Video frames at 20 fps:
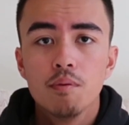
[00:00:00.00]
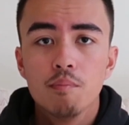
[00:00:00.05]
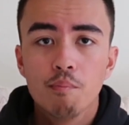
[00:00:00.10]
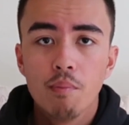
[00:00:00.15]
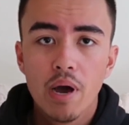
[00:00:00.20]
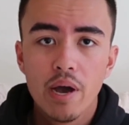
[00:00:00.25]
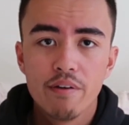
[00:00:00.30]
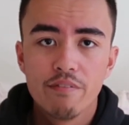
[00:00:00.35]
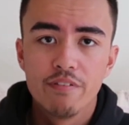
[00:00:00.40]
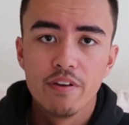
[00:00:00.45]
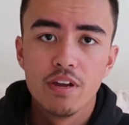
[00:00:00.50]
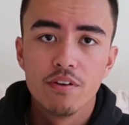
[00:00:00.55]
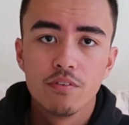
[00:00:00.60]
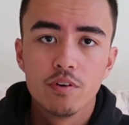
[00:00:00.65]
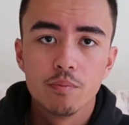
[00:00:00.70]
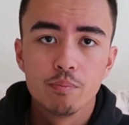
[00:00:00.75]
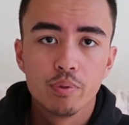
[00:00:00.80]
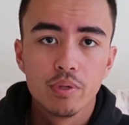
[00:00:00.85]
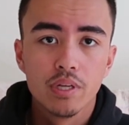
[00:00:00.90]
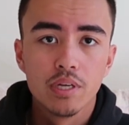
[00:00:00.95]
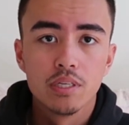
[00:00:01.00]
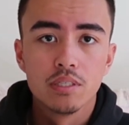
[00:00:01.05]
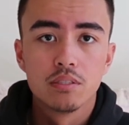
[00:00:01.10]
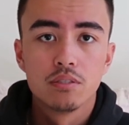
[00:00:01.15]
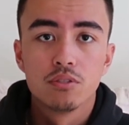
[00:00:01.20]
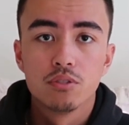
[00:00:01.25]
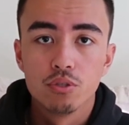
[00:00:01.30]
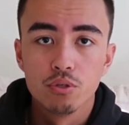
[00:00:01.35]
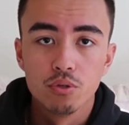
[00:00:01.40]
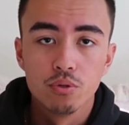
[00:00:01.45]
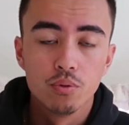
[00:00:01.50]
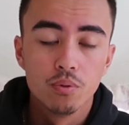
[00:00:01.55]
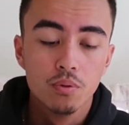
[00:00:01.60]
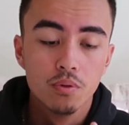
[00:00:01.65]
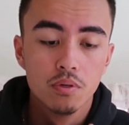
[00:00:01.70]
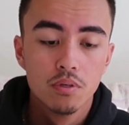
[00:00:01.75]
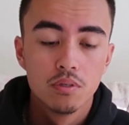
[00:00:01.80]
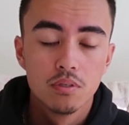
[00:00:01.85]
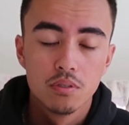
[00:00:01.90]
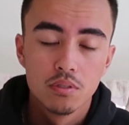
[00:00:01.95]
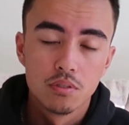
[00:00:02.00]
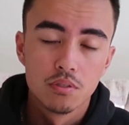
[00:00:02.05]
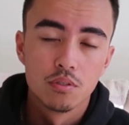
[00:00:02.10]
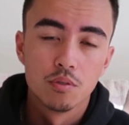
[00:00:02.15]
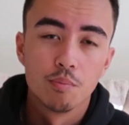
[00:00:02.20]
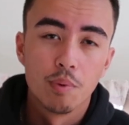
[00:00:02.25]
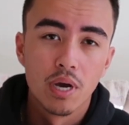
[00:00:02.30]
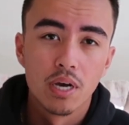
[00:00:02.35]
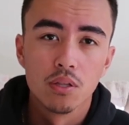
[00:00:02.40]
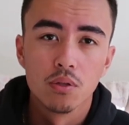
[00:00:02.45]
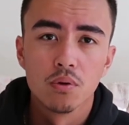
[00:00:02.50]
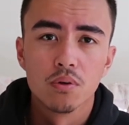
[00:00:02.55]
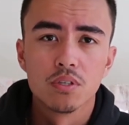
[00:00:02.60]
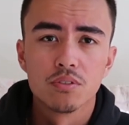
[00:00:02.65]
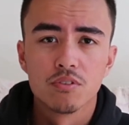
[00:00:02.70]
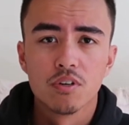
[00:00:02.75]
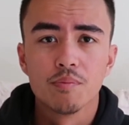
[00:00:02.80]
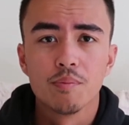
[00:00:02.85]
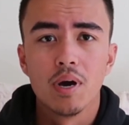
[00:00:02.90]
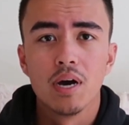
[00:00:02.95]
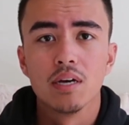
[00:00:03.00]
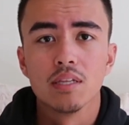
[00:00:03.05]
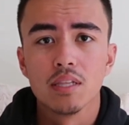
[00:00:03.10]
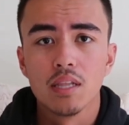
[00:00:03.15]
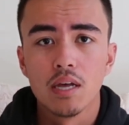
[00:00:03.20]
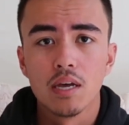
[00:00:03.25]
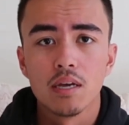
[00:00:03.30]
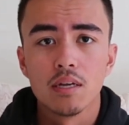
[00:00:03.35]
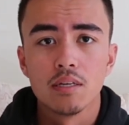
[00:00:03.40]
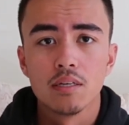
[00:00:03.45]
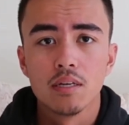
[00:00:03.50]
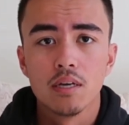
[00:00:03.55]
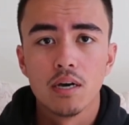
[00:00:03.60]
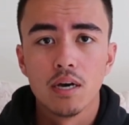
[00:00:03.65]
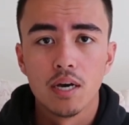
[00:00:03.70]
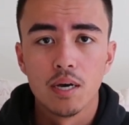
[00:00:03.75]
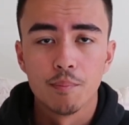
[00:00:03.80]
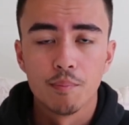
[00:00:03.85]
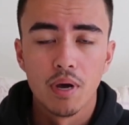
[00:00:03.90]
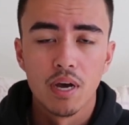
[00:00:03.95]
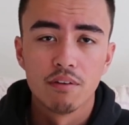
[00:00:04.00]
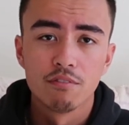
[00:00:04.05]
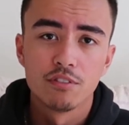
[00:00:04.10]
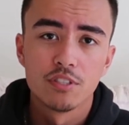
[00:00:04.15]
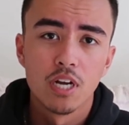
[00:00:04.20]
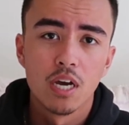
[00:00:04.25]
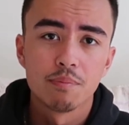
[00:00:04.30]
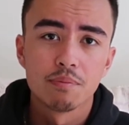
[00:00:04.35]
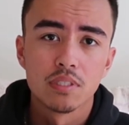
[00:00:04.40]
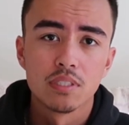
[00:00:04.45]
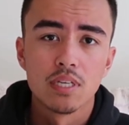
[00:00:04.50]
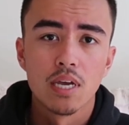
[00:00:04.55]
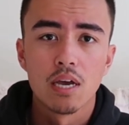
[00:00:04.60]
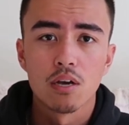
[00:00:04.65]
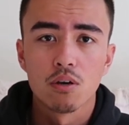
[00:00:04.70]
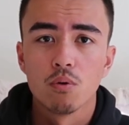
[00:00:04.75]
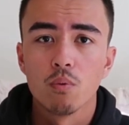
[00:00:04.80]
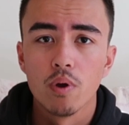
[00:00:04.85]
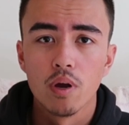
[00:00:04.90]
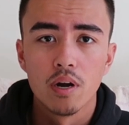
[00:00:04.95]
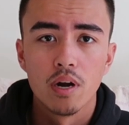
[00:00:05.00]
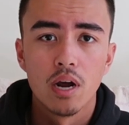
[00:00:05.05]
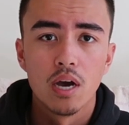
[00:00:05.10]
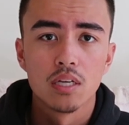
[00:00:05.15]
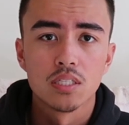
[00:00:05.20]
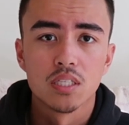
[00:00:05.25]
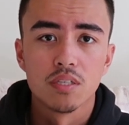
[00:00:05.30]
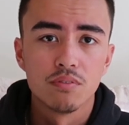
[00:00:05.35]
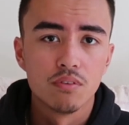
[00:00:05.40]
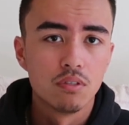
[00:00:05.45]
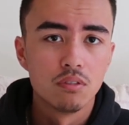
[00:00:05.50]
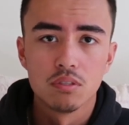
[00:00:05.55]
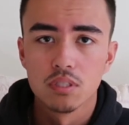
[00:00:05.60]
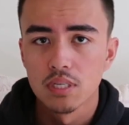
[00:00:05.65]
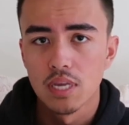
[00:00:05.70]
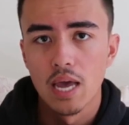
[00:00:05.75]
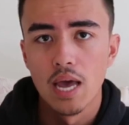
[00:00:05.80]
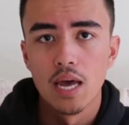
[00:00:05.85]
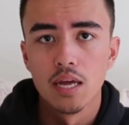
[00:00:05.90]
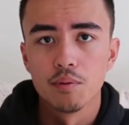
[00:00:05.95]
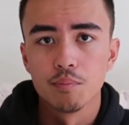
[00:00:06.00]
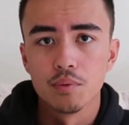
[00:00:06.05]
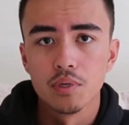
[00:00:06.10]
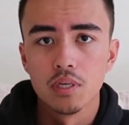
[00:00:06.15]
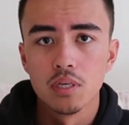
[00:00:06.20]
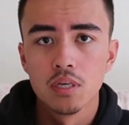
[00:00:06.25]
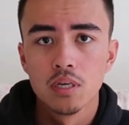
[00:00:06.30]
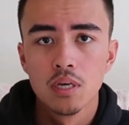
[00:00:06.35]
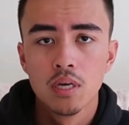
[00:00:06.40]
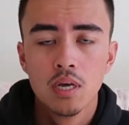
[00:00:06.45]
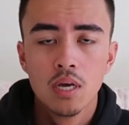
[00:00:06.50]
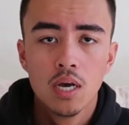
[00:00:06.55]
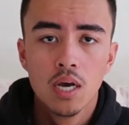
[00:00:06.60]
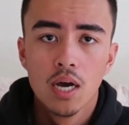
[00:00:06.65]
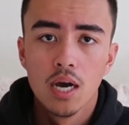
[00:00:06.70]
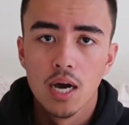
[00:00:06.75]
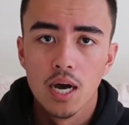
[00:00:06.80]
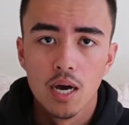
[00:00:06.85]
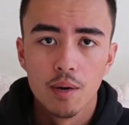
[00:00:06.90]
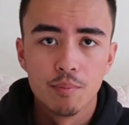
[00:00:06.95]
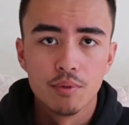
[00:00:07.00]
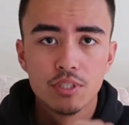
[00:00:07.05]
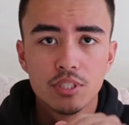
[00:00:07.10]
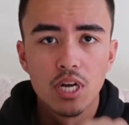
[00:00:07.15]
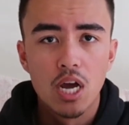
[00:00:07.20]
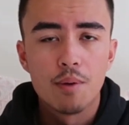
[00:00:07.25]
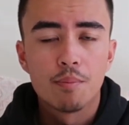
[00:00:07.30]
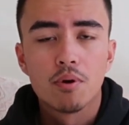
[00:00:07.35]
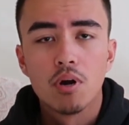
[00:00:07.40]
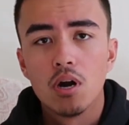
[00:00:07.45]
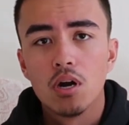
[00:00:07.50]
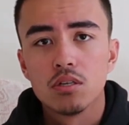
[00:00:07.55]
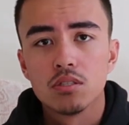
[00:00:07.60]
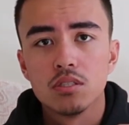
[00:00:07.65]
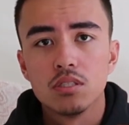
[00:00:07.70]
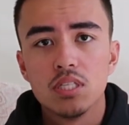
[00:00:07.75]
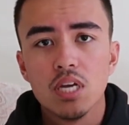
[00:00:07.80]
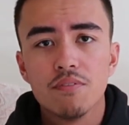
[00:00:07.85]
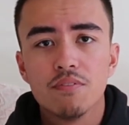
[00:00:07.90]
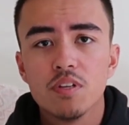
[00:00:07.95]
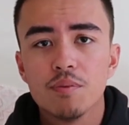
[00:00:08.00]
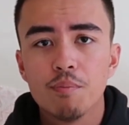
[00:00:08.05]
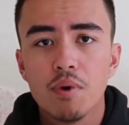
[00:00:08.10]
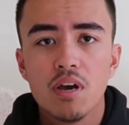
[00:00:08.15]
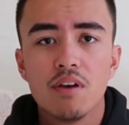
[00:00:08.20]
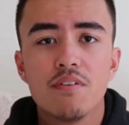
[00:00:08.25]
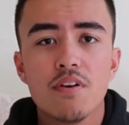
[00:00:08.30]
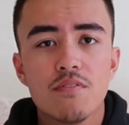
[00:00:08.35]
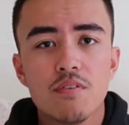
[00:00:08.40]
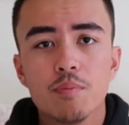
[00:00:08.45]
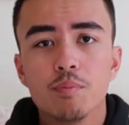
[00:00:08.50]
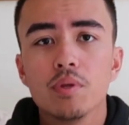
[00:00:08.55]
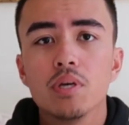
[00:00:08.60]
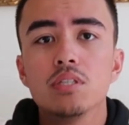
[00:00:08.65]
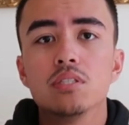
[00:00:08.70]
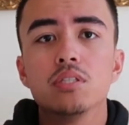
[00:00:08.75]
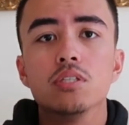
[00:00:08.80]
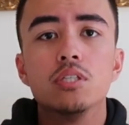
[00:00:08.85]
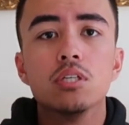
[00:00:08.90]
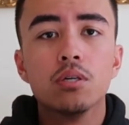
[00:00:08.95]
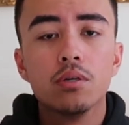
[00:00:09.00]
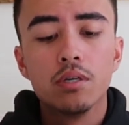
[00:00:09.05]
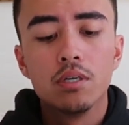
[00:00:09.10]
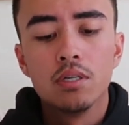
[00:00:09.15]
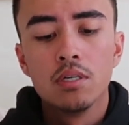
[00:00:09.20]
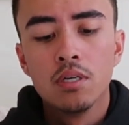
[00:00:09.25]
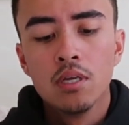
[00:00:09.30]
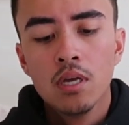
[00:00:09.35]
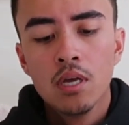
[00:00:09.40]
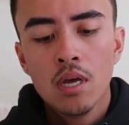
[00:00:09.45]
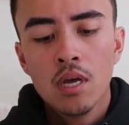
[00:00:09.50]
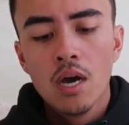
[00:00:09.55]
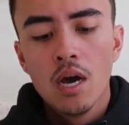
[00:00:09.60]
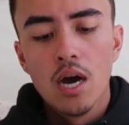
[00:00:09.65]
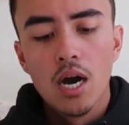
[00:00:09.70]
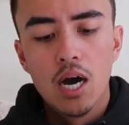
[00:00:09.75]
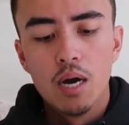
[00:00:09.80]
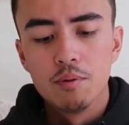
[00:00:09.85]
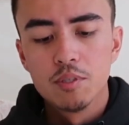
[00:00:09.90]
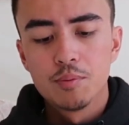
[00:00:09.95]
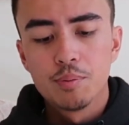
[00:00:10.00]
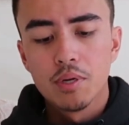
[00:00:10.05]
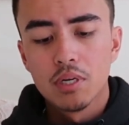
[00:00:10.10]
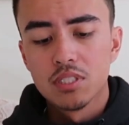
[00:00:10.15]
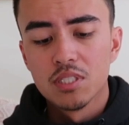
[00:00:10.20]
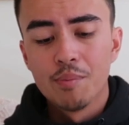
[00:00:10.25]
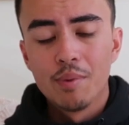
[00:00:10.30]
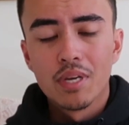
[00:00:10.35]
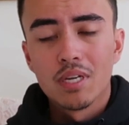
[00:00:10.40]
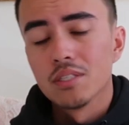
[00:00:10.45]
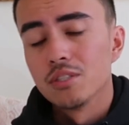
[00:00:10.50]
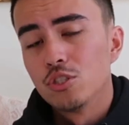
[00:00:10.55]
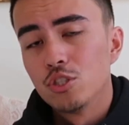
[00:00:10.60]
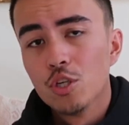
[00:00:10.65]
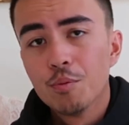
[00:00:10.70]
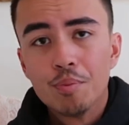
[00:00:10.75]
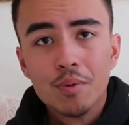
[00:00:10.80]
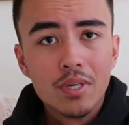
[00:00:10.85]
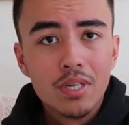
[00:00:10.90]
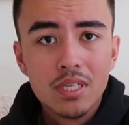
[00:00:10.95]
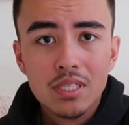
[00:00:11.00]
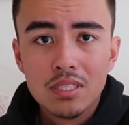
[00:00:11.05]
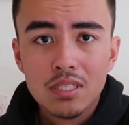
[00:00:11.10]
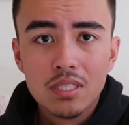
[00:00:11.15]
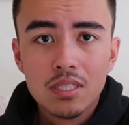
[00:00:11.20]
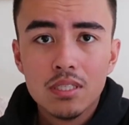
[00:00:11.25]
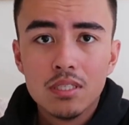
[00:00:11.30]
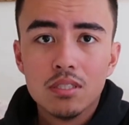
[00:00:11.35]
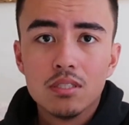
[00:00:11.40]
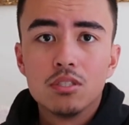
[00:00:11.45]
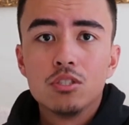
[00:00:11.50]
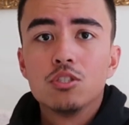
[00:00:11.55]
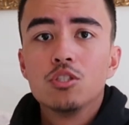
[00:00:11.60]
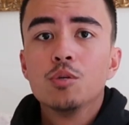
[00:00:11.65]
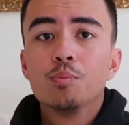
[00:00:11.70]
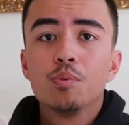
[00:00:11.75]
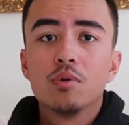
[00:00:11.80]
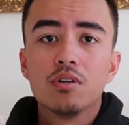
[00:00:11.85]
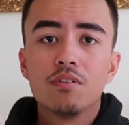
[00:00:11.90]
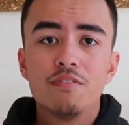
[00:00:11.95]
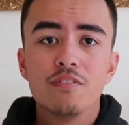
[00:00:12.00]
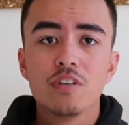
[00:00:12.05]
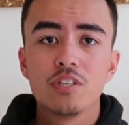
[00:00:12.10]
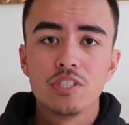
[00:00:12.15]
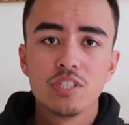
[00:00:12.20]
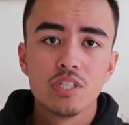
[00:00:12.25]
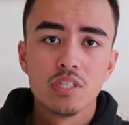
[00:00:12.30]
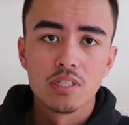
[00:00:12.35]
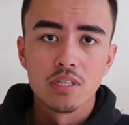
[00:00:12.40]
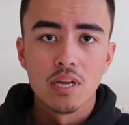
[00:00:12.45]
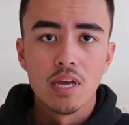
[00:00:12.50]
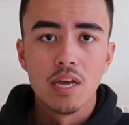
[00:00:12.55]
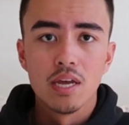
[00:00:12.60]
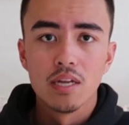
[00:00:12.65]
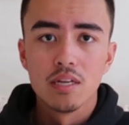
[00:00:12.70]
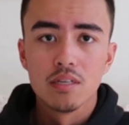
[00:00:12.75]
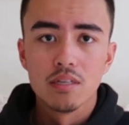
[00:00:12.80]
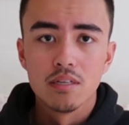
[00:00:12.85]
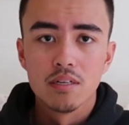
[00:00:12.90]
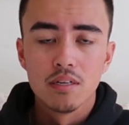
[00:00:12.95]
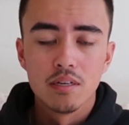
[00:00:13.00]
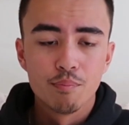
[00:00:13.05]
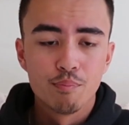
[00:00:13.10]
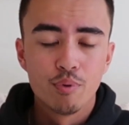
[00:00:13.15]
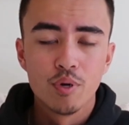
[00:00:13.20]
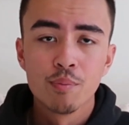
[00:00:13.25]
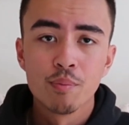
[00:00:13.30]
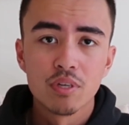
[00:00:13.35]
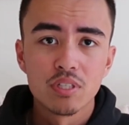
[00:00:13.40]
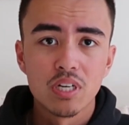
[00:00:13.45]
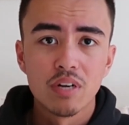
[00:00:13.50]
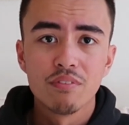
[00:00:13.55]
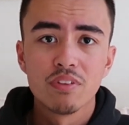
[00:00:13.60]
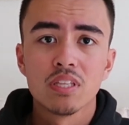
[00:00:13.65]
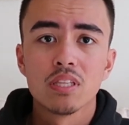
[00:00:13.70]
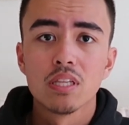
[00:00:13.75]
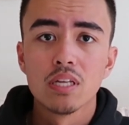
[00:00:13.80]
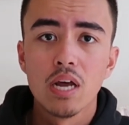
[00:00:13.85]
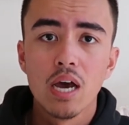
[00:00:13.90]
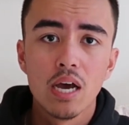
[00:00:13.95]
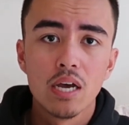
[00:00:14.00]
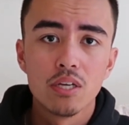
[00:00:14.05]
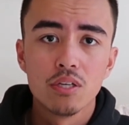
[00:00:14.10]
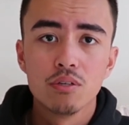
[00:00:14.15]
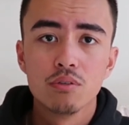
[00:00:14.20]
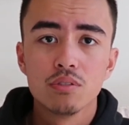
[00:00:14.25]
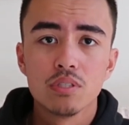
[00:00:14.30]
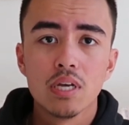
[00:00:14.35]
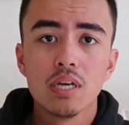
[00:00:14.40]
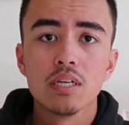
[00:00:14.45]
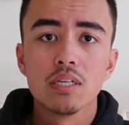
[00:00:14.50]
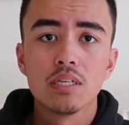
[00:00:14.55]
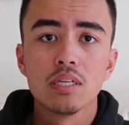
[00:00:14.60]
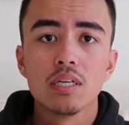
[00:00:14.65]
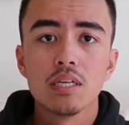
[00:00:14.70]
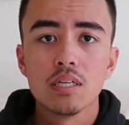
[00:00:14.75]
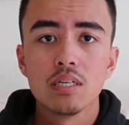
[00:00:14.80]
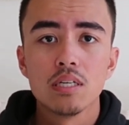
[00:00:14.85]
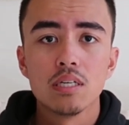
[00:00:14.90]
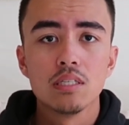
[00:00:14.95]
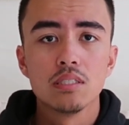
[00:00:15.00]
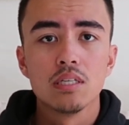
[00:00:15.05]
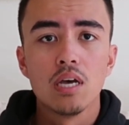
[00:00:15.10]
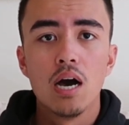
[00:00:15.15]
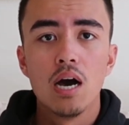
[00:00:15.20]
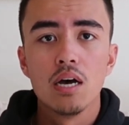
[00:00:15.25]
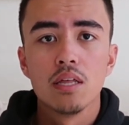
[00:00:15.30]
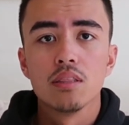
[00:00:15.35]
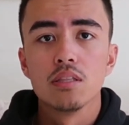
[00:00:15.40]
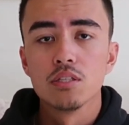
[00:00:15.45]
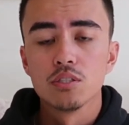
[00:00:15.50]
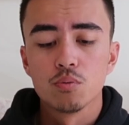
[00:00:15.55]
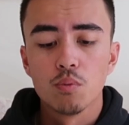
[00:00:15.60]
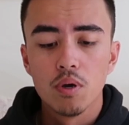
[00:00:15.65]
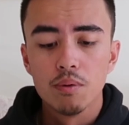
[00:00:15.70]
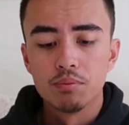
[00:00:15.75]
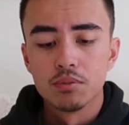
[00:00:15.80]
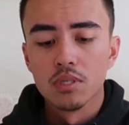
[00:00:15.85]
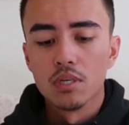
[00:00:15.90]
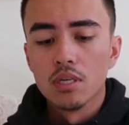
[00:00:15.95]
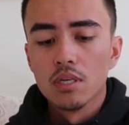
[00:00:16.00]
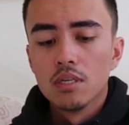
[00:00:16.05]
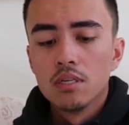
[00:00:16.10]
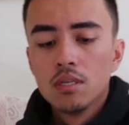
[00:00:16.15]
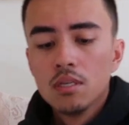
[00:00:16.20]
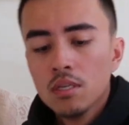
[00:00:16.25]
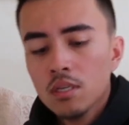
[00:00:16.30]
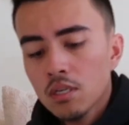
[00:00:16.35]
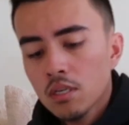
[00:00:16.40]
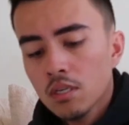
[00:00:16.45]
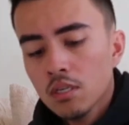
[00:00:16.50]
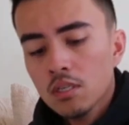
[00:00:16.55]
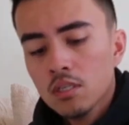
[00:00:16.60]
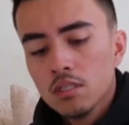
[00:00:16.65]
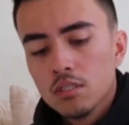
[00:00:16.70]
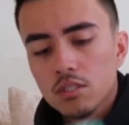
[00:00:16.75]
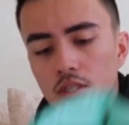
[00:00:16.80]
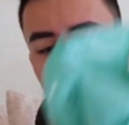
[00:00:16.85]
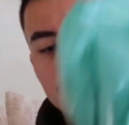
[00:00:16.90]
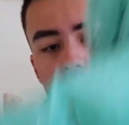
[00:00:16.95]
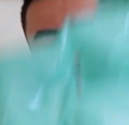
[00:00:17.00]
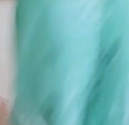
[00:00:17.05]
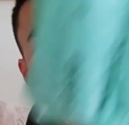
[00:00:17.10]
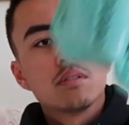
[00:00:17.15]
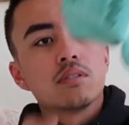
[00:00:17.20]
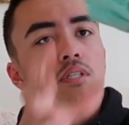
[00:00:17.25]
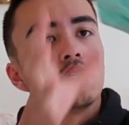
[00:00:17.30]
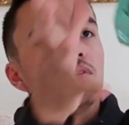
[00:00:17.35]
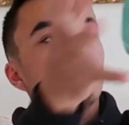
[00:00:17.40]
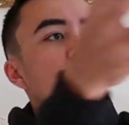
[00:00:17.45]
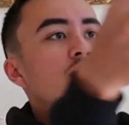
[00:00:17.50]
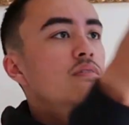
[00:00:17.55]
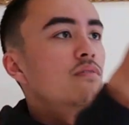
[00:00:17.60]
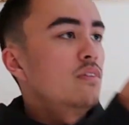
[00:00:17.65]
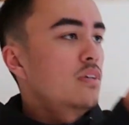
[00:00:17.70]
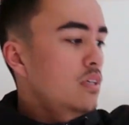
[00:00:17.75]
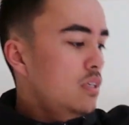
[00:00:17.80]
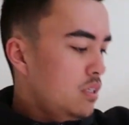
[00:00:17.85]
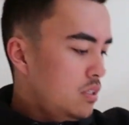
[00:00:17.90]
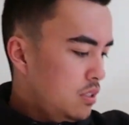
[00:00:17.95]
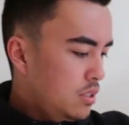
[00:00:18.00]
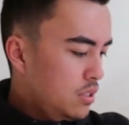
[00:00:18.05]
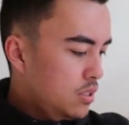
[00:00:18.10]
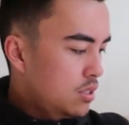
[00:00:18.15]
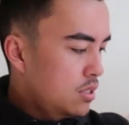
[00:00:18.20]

my favorite place to buy lures from online. I've shopped at Tackle Warehouse, I've used Academy, but Shop Carls is definitely my favorite place to do it. Just because they make it super easy, it's super efficient, and pretty much everything that I use and need is on this website. So let's get rid of this.